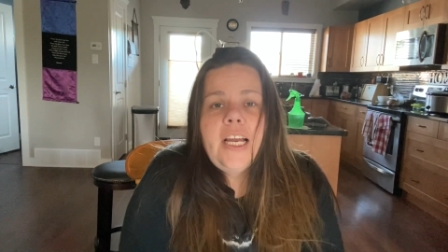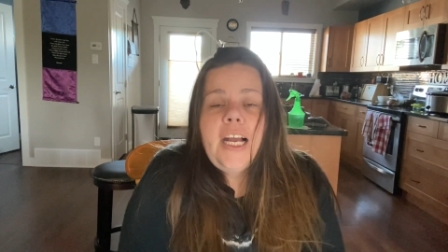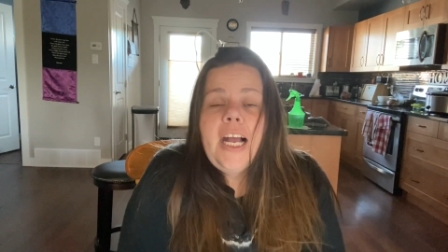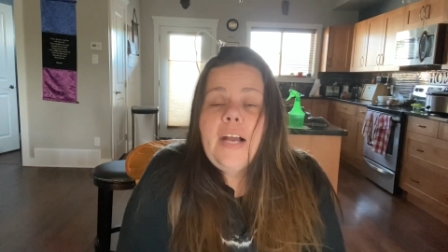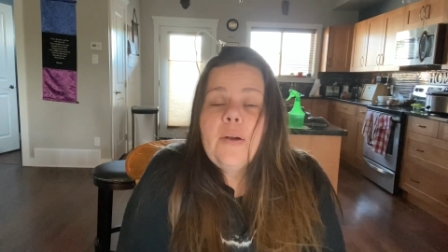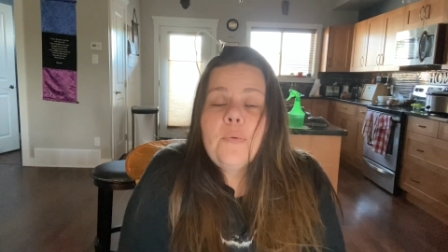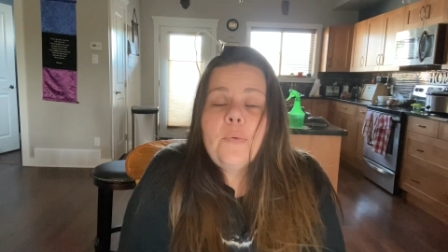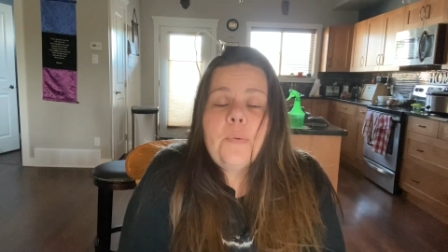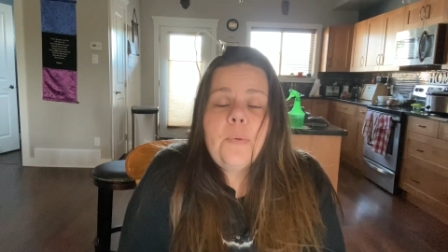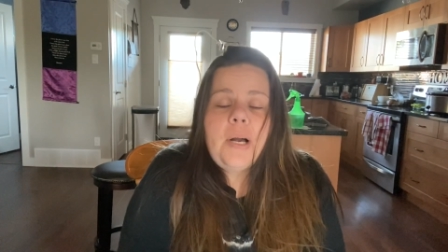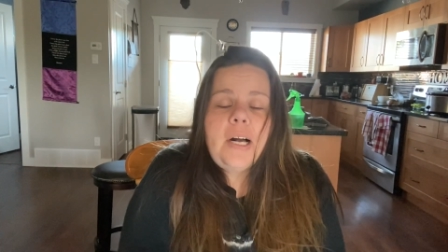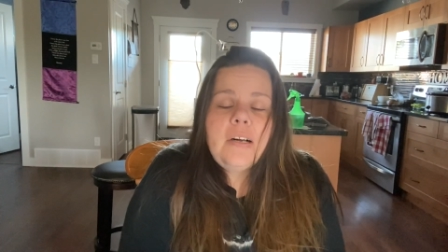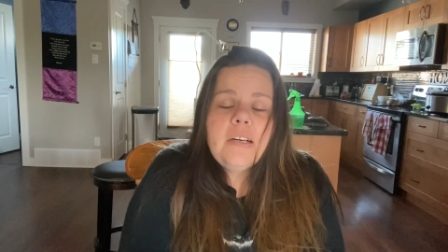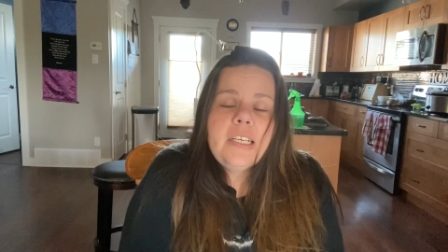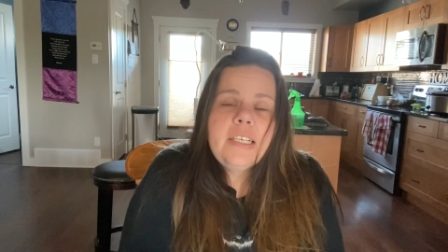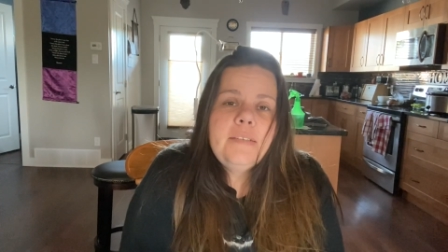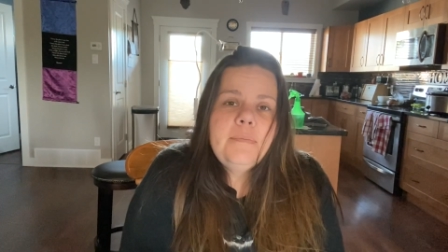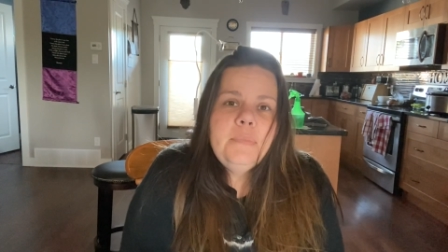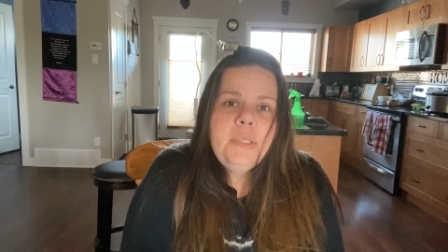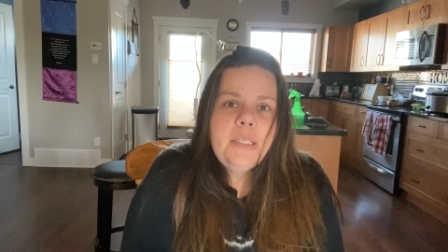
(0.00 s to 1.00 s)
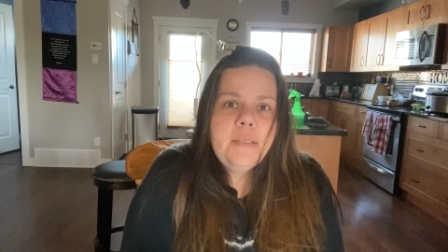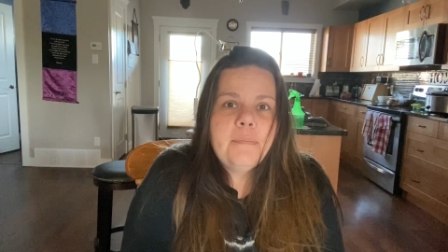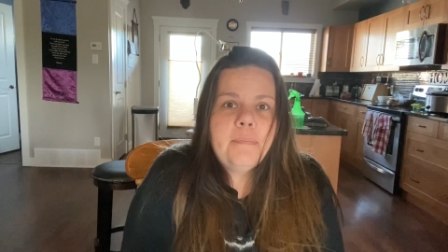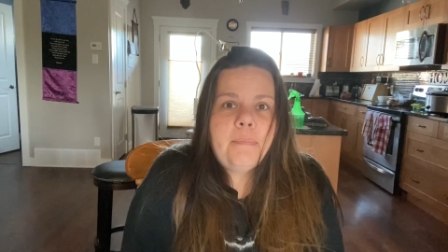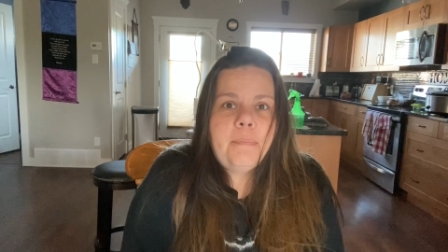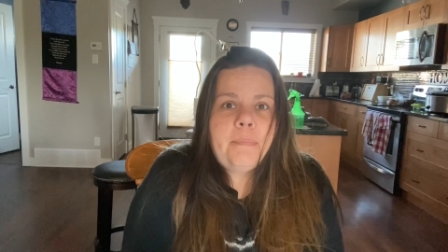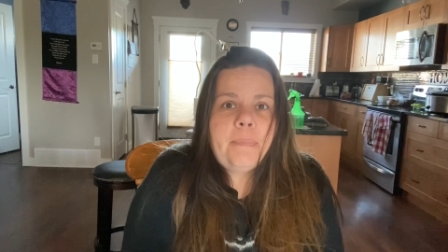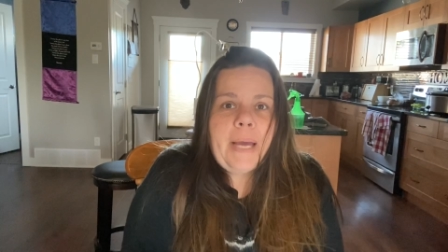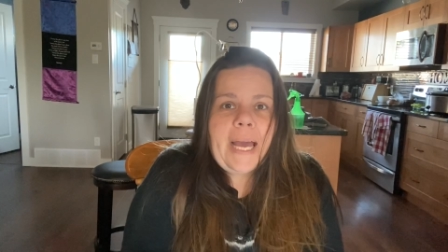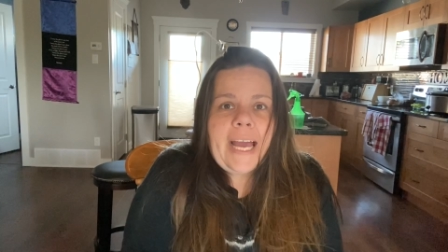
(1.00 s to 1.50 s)
Welcome
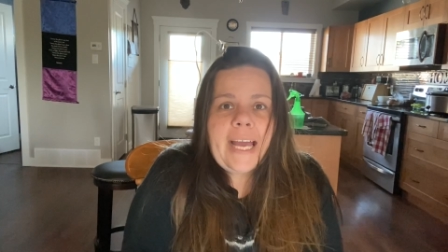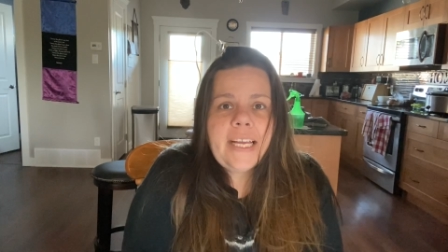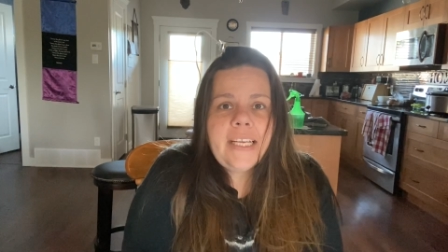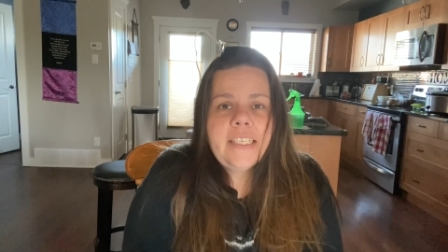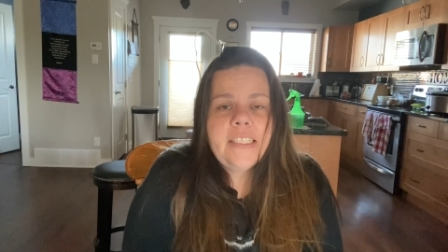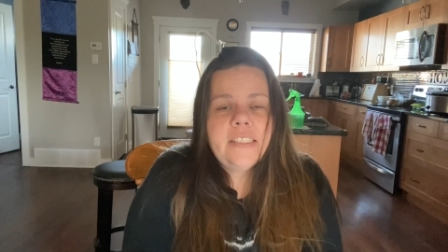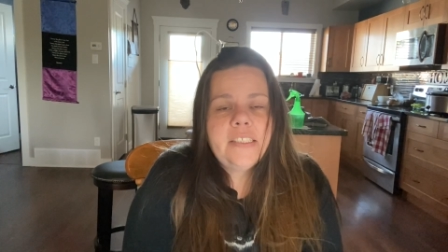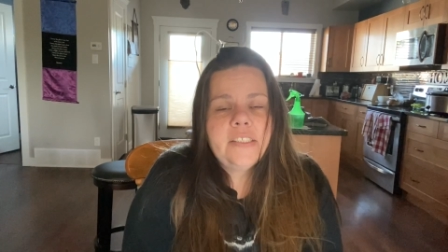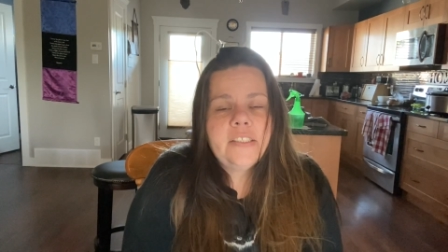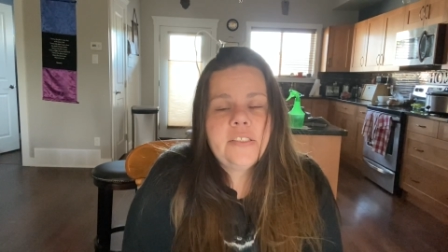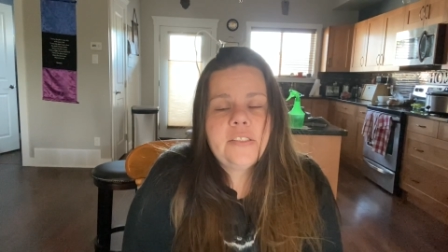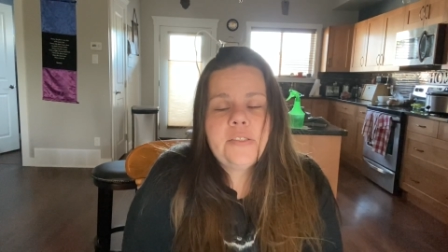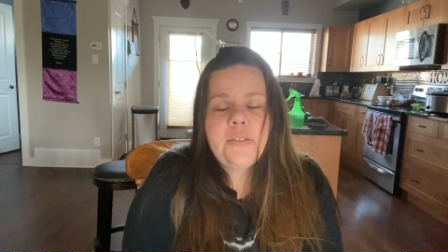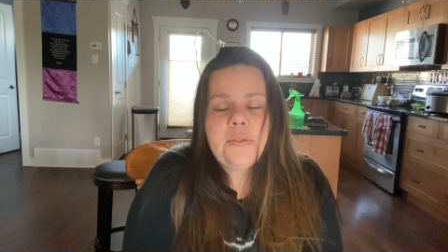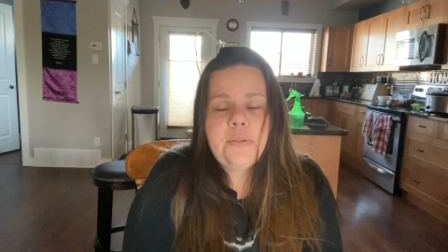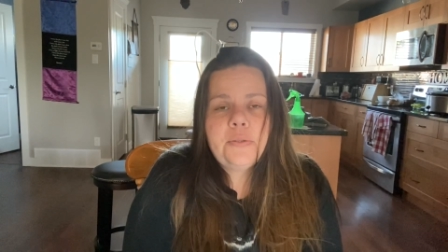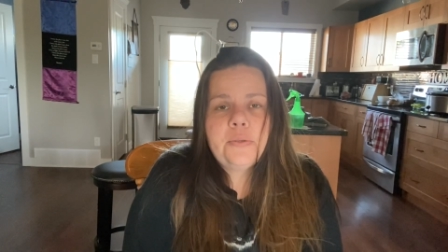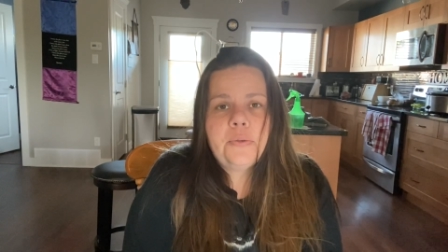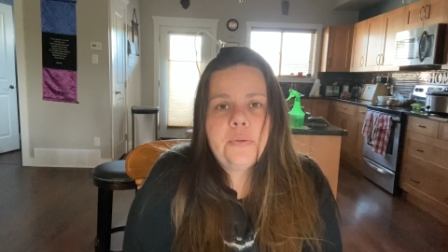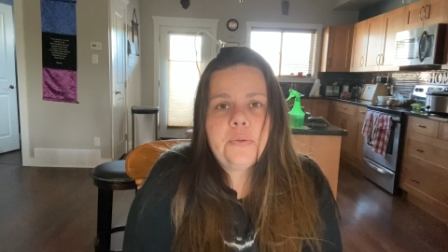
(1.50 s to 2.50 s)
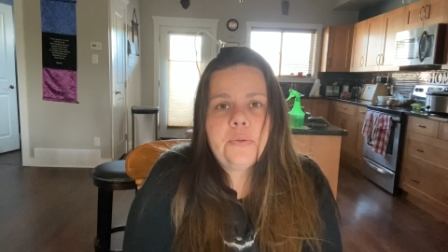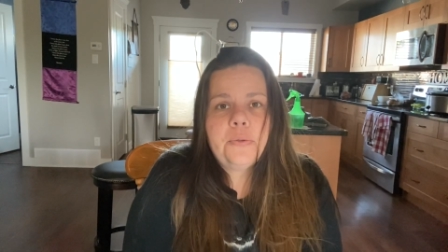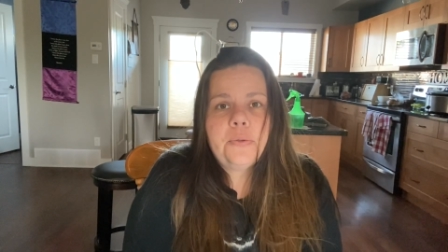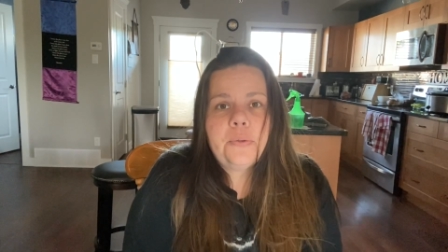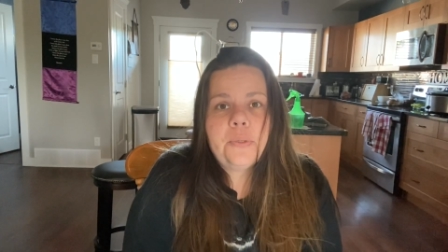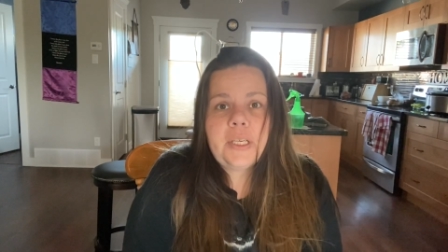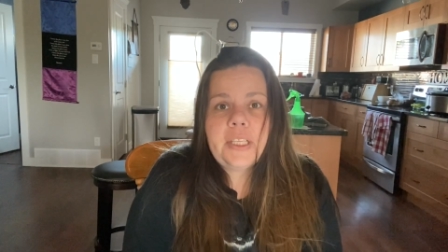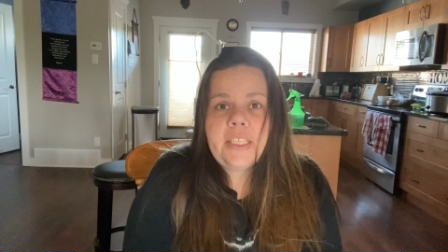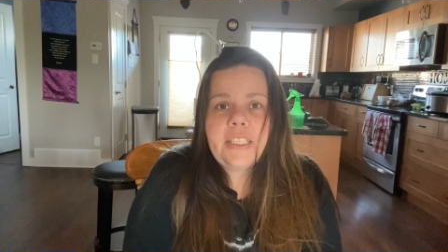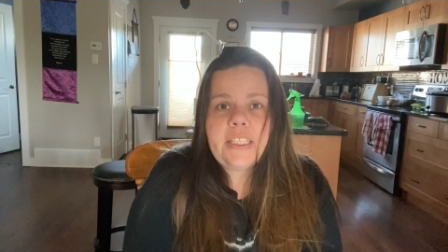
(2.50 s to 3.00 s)
back
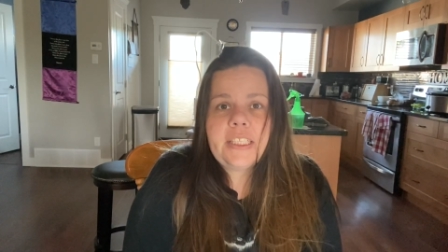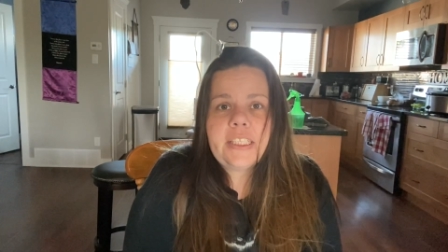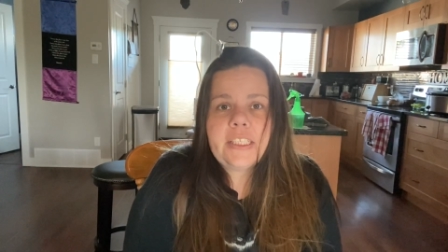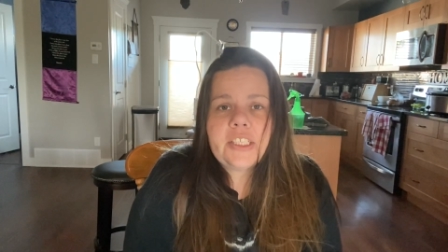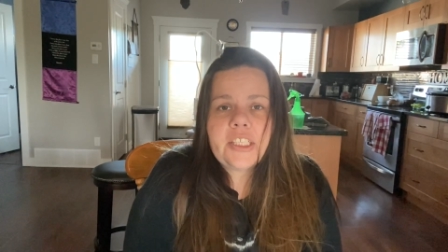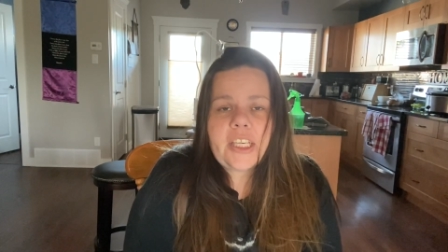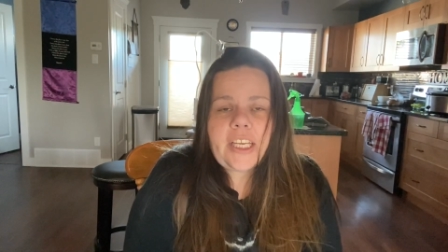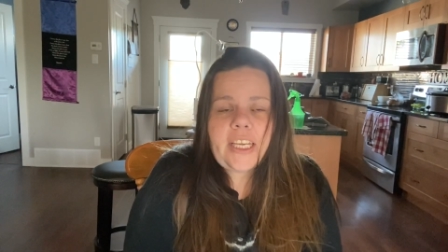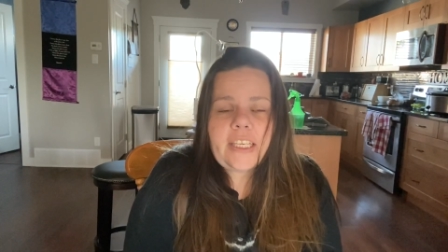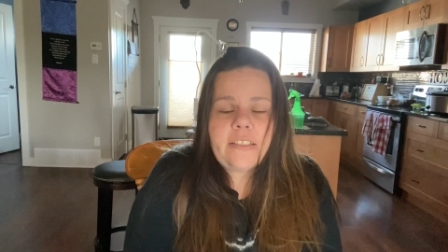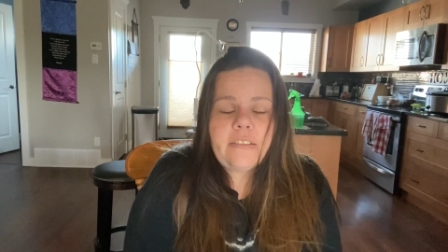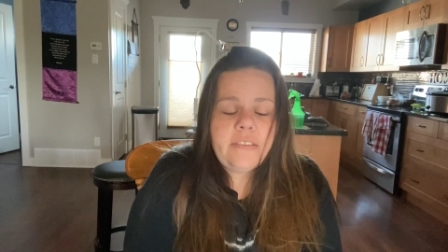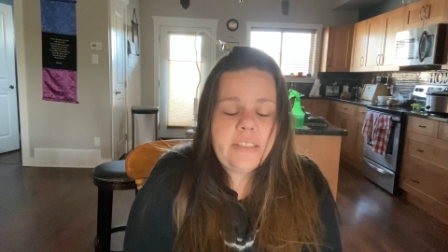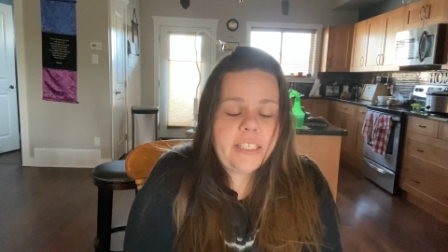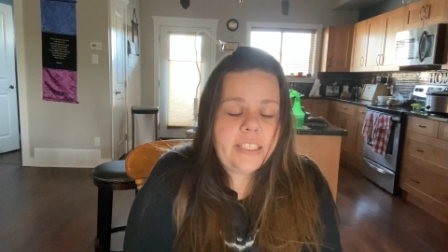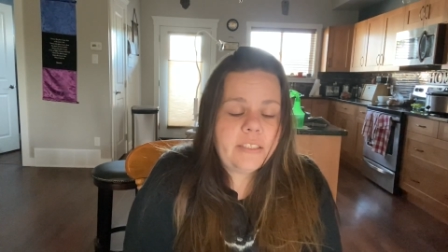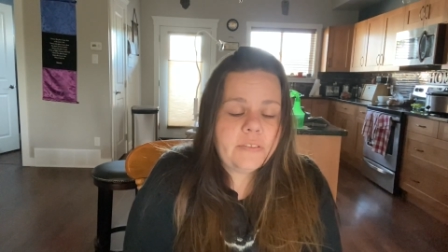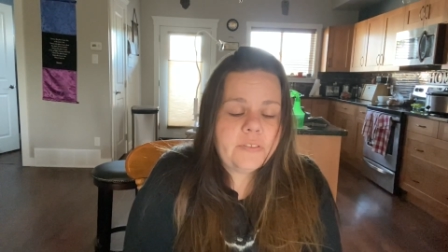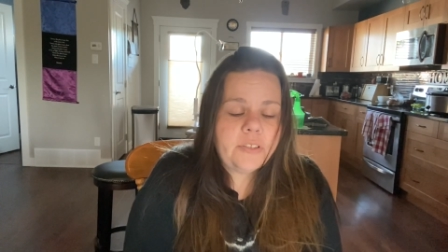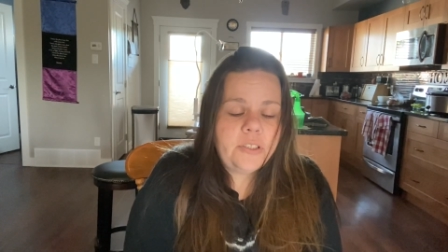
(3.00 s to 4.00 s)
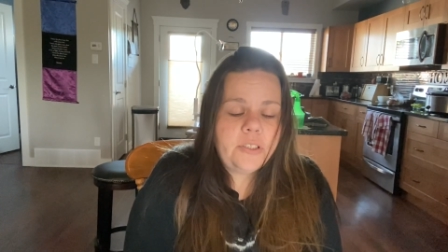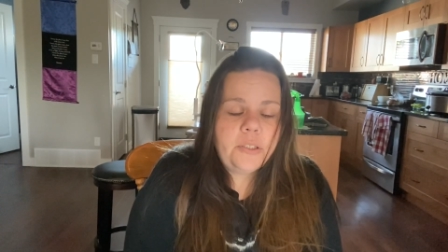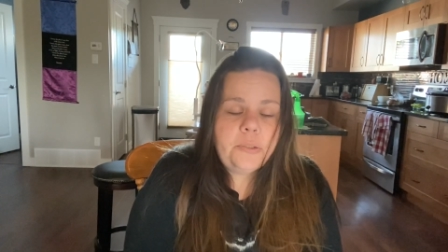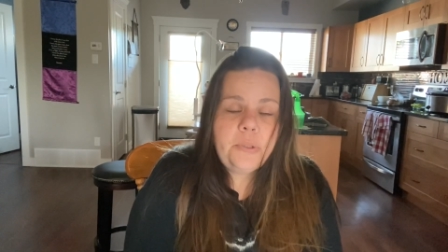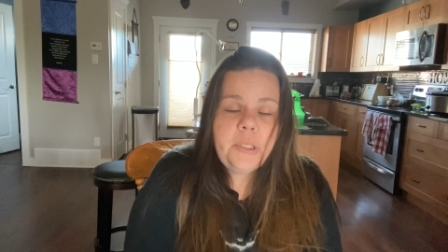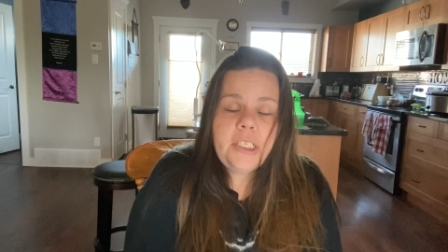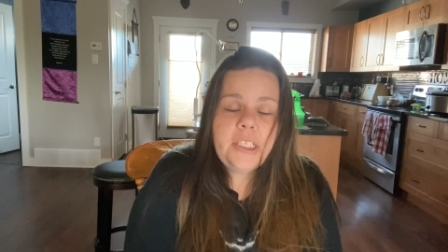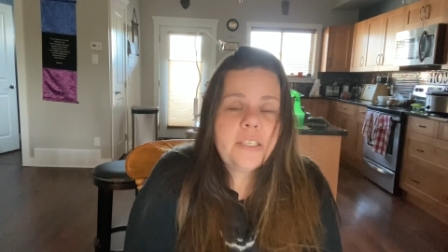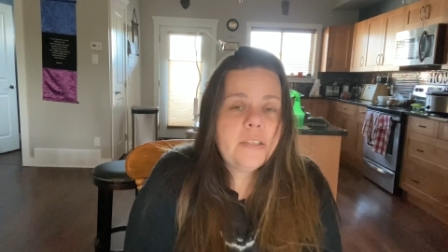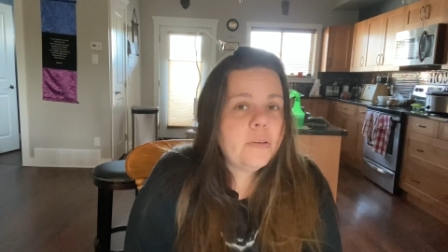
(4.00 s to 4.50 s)
to the channel, and if you're new
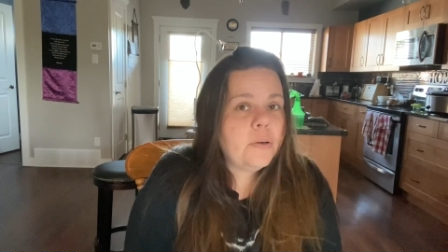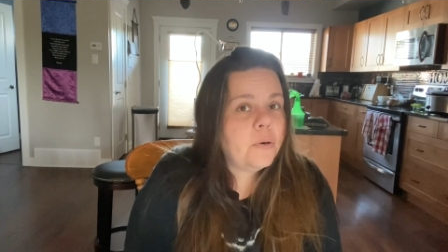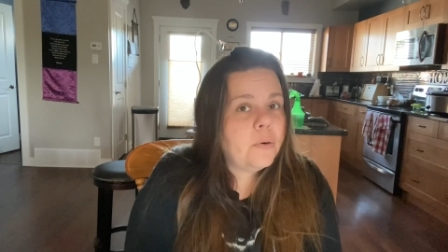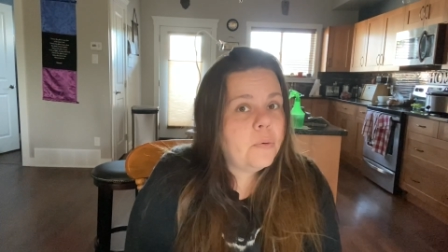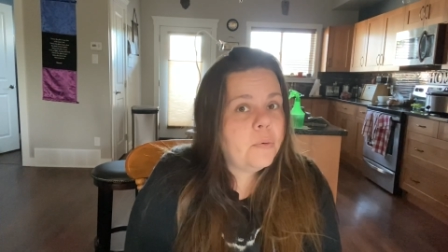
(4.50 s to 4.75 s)
here,